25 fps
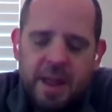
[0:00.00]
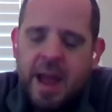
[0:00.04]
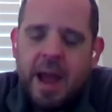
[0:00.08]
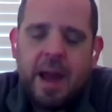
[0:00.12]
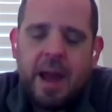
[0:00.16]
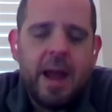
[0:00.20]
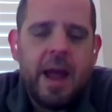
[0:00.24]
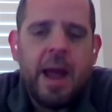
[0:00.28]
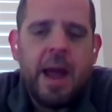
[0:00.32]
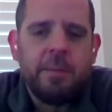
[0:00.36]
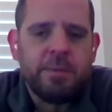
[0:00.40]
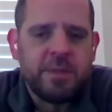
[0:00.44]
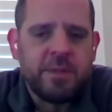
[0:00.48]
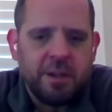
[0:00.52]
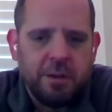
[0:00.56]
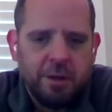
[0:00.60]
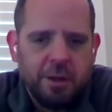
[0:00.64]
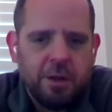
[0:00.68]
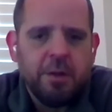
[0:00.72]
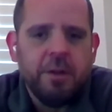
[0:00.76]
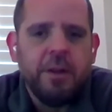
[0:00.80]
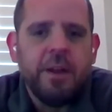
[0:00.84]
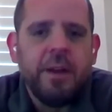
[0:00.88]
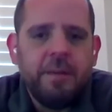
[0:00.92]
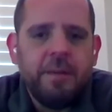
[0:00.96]

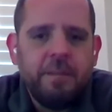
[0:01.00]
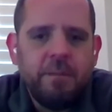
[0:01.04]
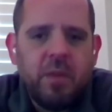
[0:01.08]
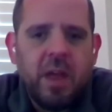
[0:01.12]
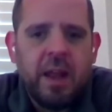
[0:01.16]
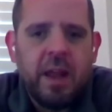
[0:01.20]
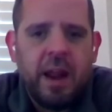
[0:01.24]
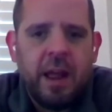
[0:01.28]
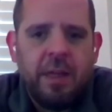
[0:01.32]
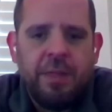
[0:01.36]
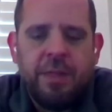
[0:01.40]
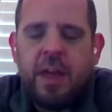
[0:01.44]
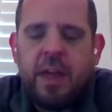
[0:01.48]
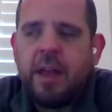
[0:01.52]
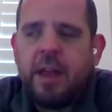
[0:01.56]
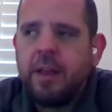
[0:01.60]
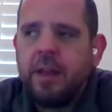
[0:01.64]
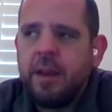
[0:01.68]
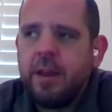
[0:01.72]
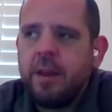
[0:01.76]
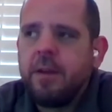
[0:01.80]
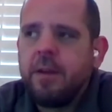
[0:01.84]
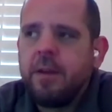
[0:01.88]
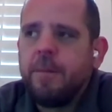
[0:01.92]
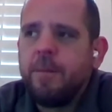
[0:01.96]
absolutely, and I think,
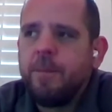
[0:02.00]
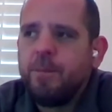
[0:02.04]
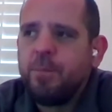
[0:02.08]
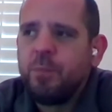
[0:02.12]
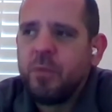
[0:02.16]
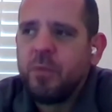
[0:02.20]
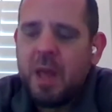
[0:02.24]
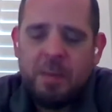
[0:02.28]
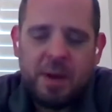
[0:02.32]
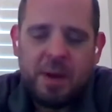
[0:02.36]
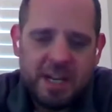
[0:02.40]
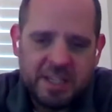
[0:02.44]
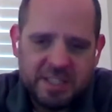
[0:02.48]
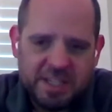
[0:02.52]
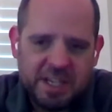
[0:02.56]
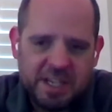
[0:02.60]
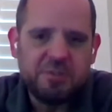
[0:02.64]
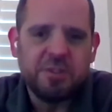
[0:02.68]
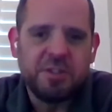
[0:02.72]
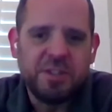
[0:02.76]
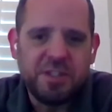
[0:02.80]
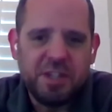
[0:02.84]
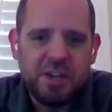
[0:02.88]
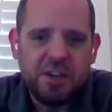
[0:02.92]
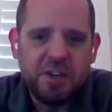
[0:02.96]
I mean, it's
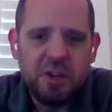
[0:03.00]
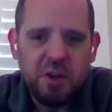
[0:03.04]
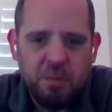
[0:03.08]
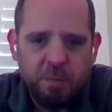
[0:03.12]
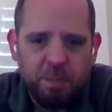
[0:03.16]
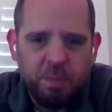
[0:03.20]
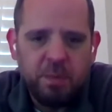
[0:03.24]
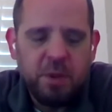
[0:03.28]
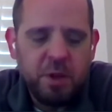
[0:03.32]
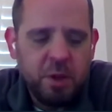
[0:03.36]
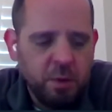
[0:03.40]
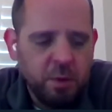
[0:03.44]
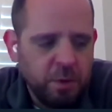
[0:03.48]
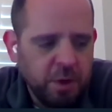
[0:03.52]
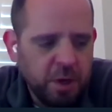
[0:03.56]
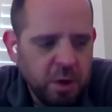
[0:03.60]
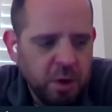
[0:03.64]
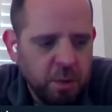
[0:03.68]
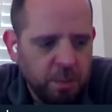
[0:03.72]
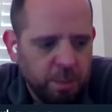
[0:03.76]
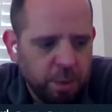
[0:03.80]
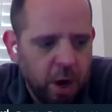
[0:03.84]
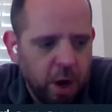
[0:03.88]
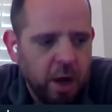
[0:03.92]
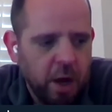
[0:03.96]
interesting
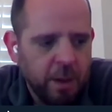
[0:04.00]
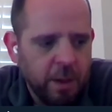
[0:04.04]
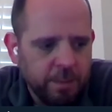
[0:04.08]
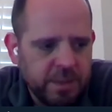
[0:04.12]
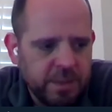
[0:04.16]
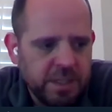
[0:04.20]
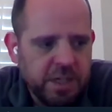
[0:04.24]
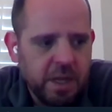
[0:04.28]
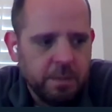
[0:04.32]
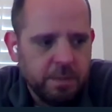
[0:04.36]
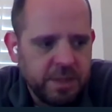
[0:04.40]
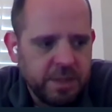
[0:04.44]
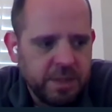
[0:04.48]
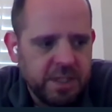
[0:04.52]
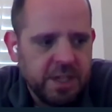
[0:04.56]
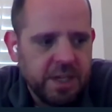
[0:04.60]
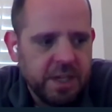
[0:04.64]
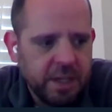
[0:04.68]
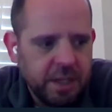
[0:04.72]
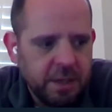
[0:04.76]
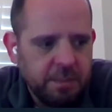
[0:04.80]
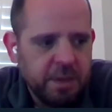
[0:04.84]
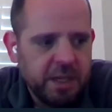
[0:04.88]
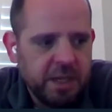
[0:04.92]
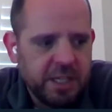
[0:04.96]
you brought up
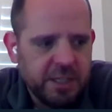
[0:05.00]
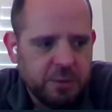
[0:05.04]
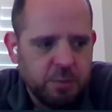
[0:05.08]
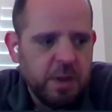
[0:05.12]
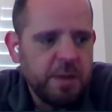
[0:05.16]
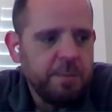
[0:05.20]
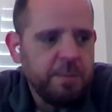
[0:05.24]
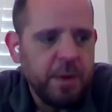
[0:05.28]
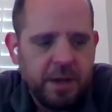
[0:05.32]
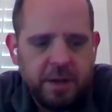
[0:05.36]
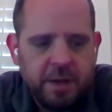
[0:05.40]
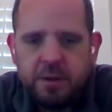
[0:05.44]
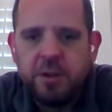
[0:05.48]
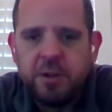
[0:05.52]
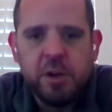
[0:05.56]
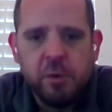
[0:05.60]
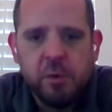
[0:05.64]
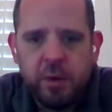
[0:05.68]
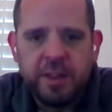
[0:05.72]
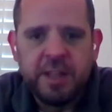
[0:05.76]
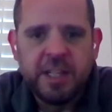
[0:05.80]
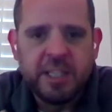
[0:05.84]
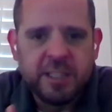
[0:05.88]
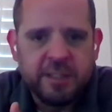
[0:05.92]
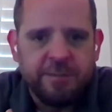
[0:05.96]
subsea, because we've been
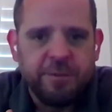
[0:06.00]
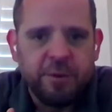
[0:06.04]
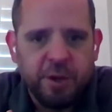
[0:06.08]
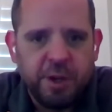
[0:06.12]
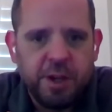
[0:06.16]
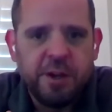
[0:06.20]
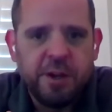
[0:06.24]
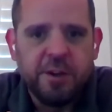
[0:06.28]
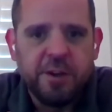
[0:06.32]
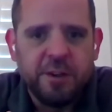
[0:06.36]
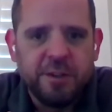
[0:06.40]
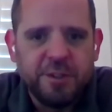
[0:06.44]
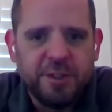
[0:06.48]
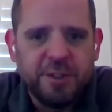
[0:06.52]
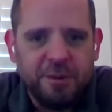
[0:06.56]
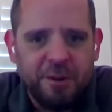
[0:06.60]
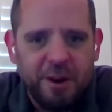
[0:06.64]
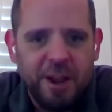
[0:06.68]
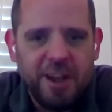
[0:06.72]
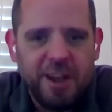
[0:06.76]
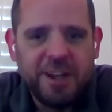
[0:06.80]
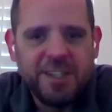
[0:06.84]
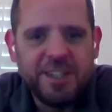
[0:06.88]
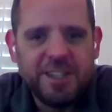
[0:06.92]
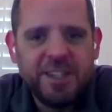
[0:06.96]
doing this for years,
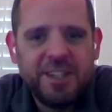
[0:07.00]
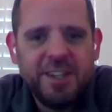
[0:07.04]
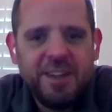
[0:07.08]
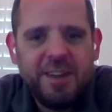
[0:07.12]
right?